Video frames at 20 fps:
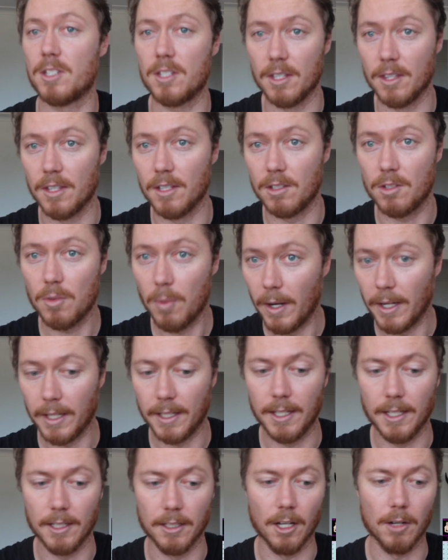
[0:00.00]
to the 20
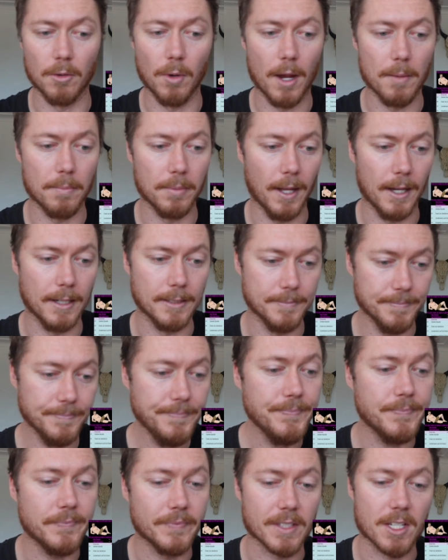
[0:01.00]
kilo weight plate.
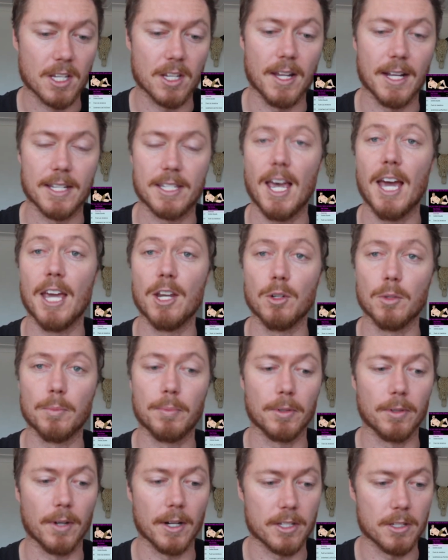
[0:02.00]
So that's how you would
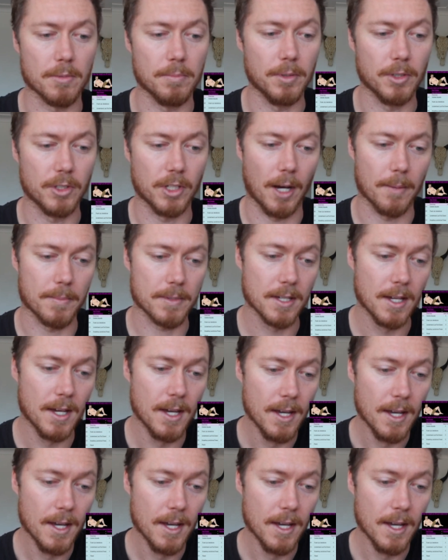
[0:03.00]
progress the push-ups.